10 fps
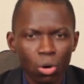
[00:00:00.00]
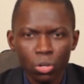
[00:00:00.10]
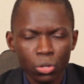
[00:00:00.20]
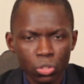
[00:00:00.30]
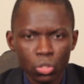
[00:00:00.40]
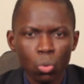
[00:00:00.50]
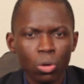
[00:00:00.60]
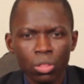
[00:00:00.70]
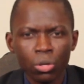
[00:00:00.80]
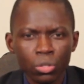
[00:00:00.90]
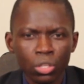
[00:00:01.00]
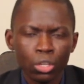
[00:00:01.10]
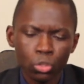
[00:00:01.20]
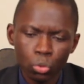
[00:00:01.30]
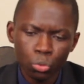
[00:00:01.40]
God does not want us
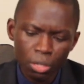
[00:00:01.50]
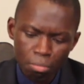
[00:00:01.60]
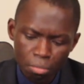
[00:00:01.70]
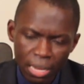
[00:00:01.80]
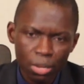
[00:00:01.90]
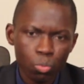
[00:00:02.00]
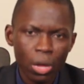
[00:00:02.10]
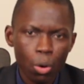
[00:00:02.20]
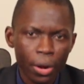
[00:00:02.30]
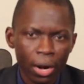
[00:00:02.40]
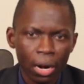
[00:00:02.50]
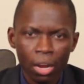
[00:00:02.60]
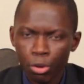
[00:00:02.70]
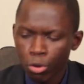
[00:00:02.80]
to remain where we are.